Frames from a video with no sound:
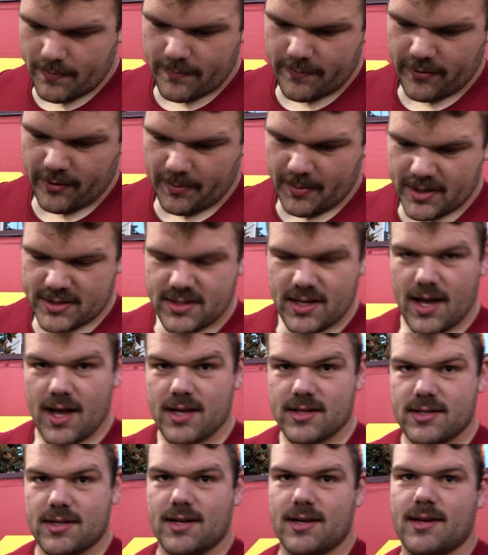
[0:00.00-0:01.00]
For a
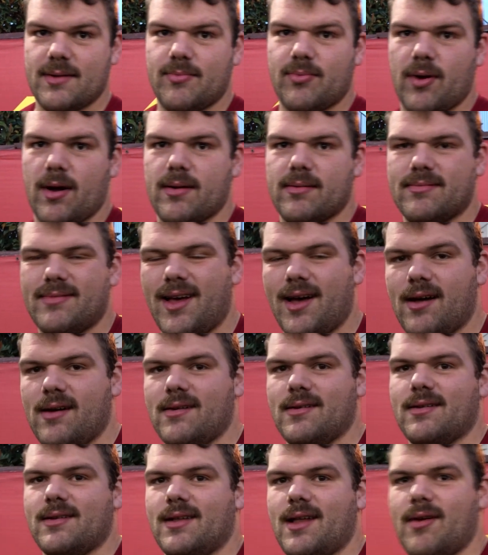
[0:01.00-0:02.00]
mustache? No,
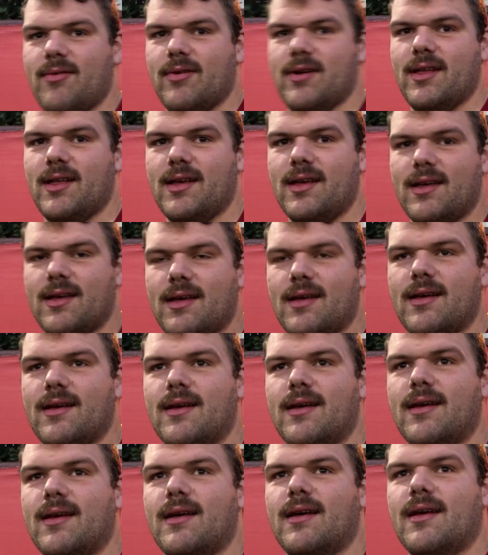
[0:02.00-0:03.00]
not really.
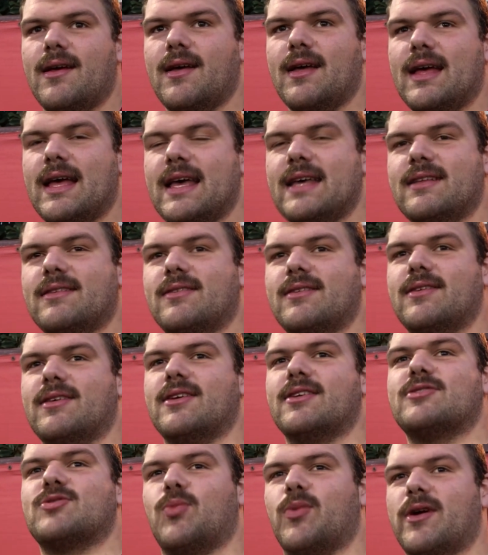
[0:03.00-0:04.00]

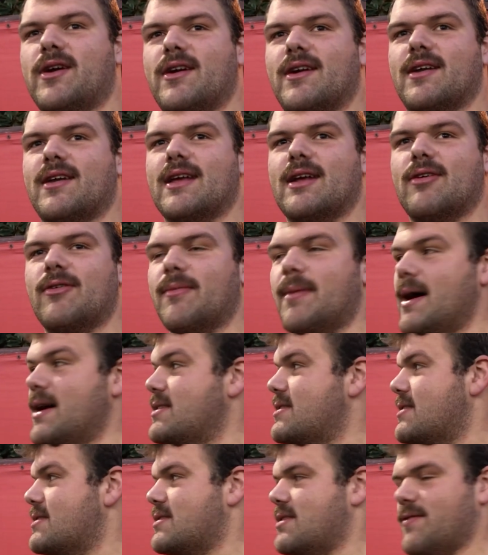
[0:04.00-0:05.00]
It's weird. He
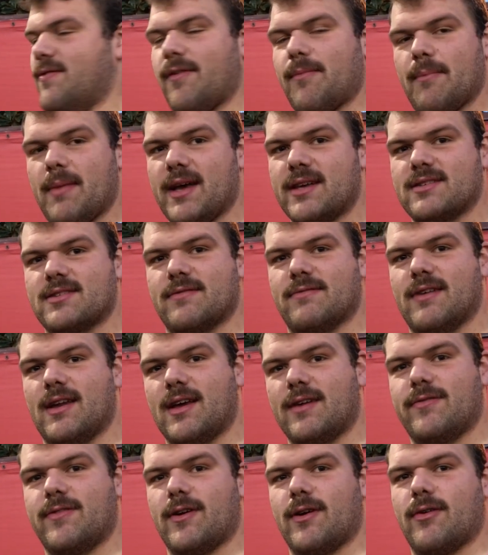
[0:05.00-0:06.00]
reminds us of a mix of Nick
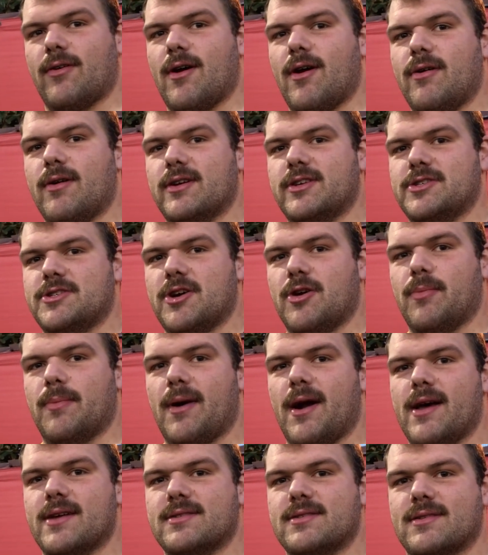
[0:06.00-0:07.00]
Figueroa and Joe
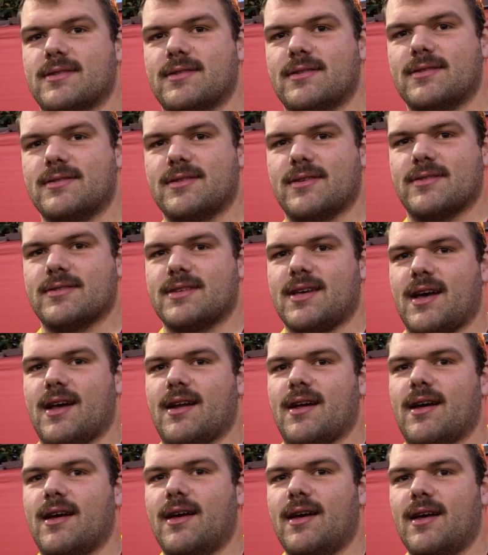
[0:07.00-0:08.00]
Bryson. So it's kind
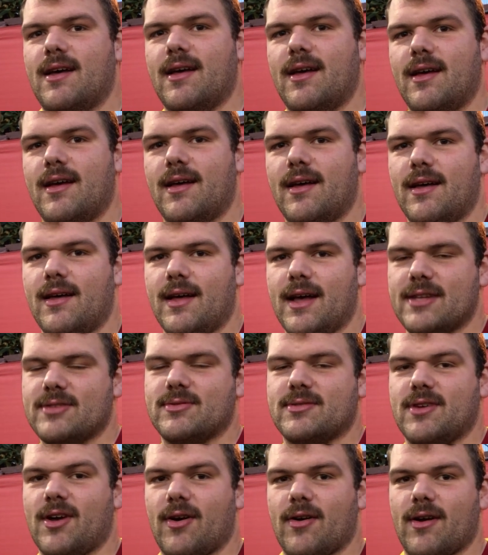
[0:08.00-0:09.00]
of, that's
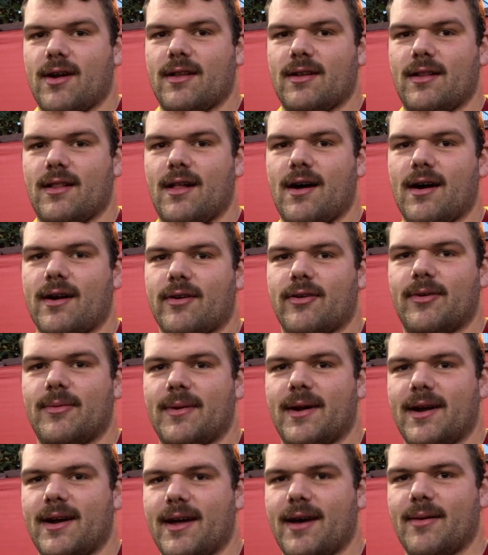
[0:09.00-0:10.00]
what's going on in the locker room
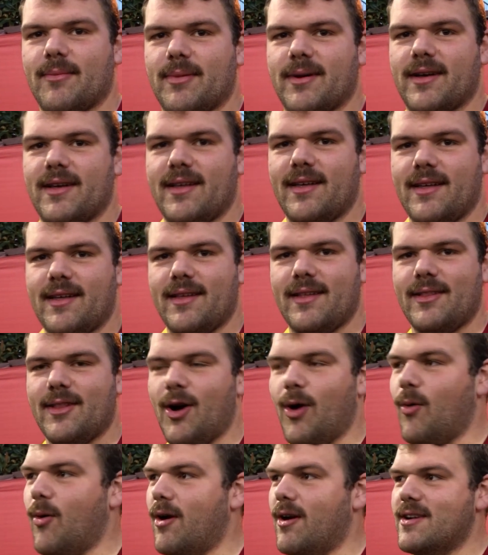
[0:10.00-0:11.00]
right now. But
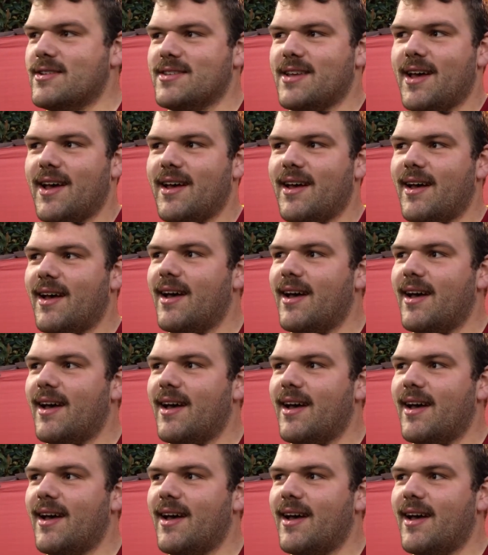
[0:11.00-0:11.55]
no worries yet.